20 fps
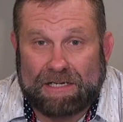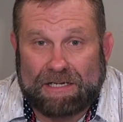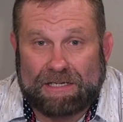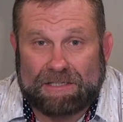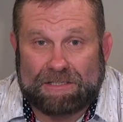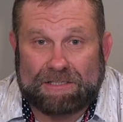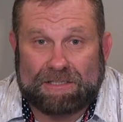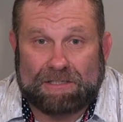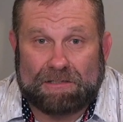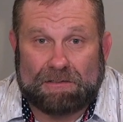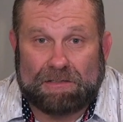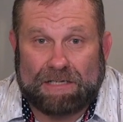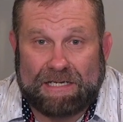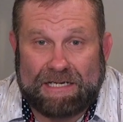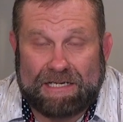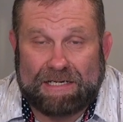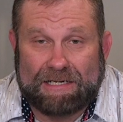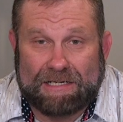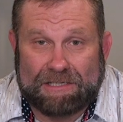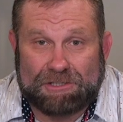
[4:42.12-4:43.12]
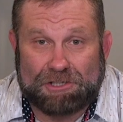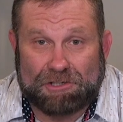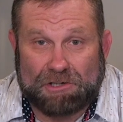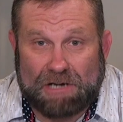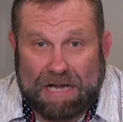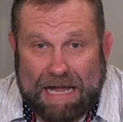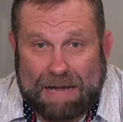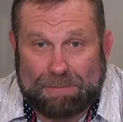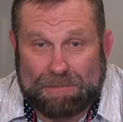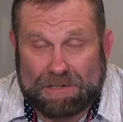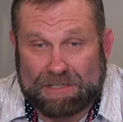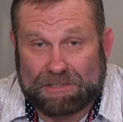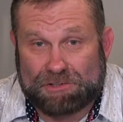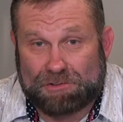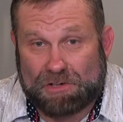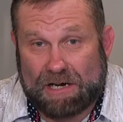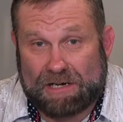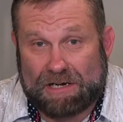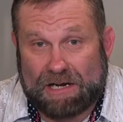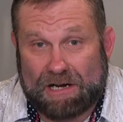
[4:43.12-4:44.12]
it's eating into your happiness
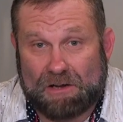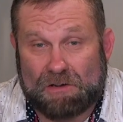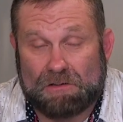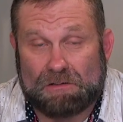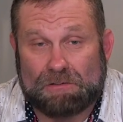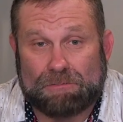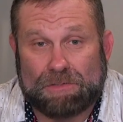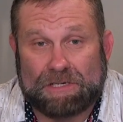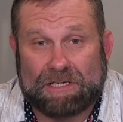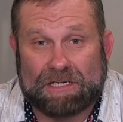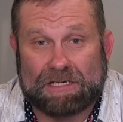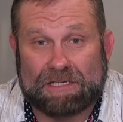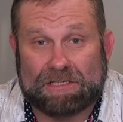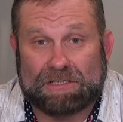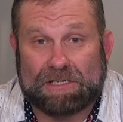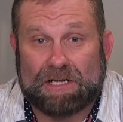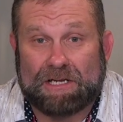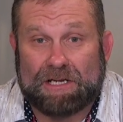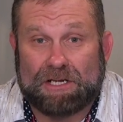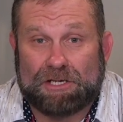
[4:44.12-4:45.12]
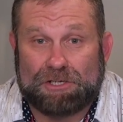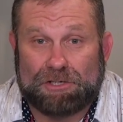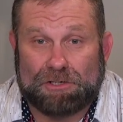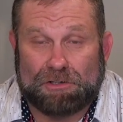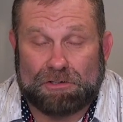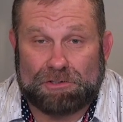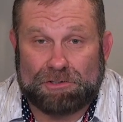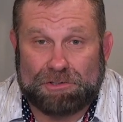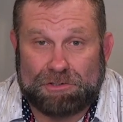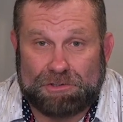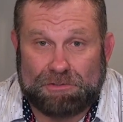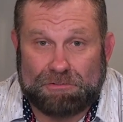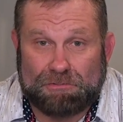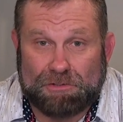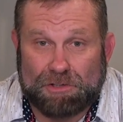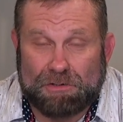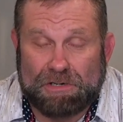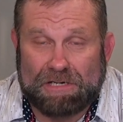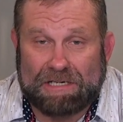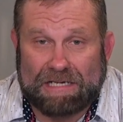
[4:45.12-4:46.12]
right now because you're
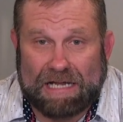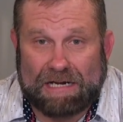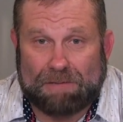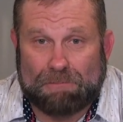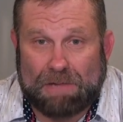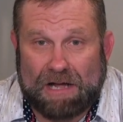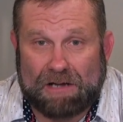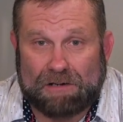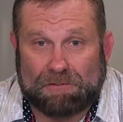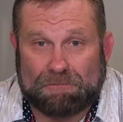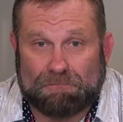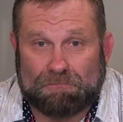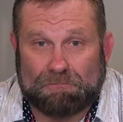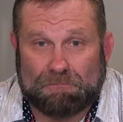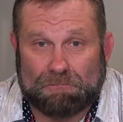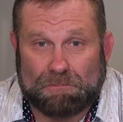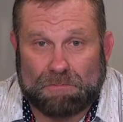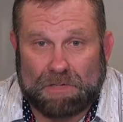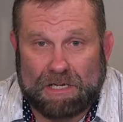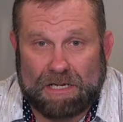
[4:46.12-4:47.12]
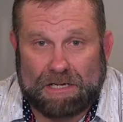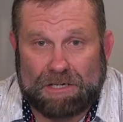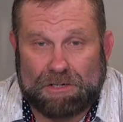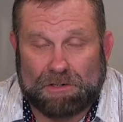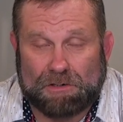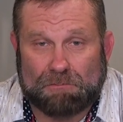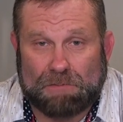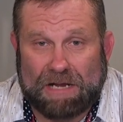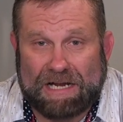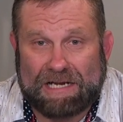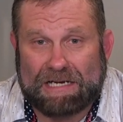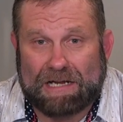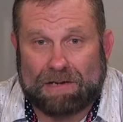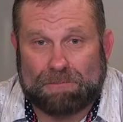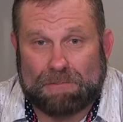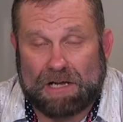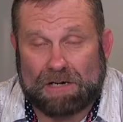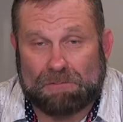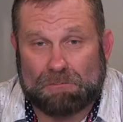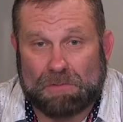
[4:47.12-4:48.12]
doing that amount of, you're making that
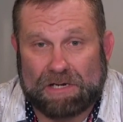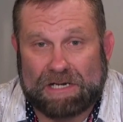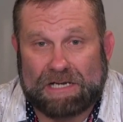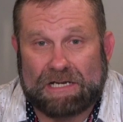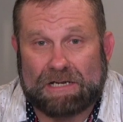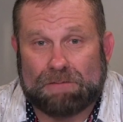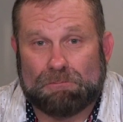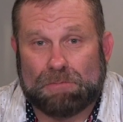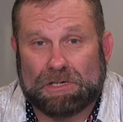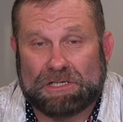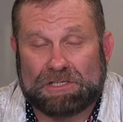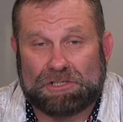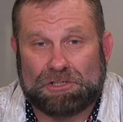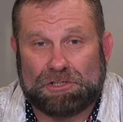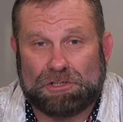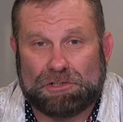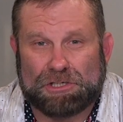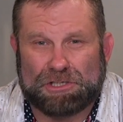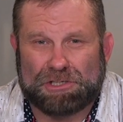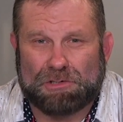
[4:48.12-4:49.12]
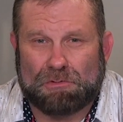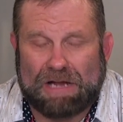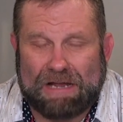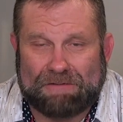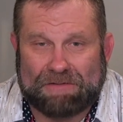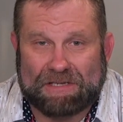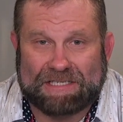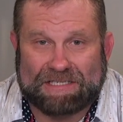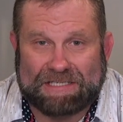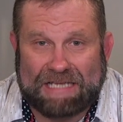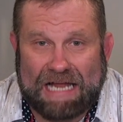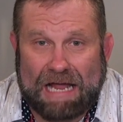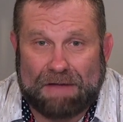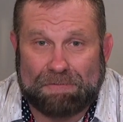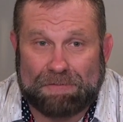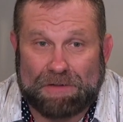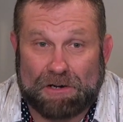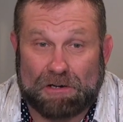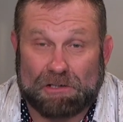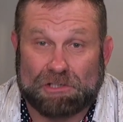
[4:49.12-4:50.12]
amount of money, but you just don't have the staff
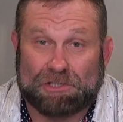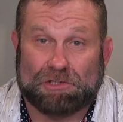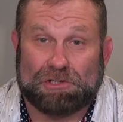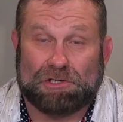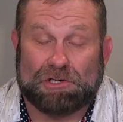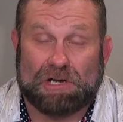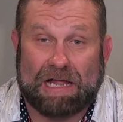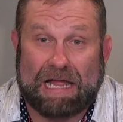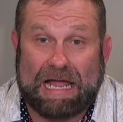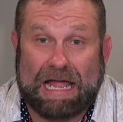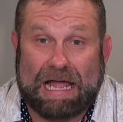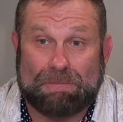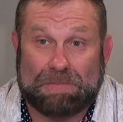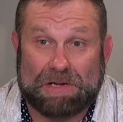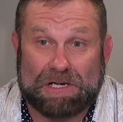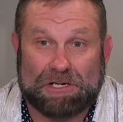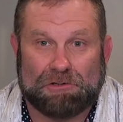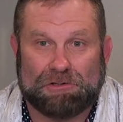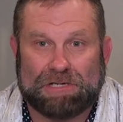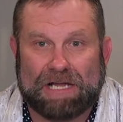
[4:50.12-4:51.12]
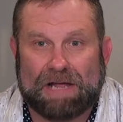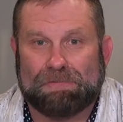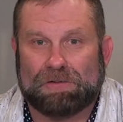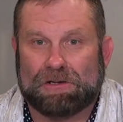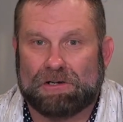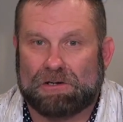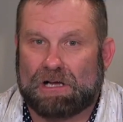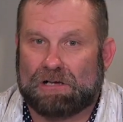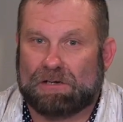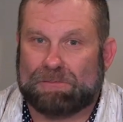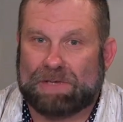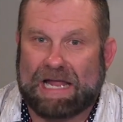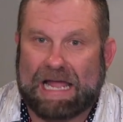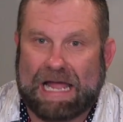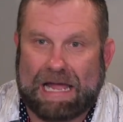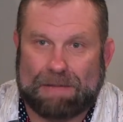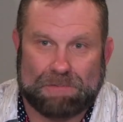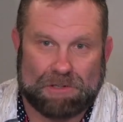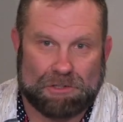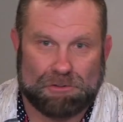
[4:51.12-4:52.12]
there, so you're not happy, and you definitely are not going to be
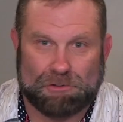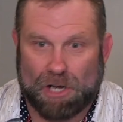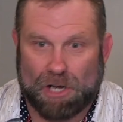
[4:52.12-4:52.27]
happy,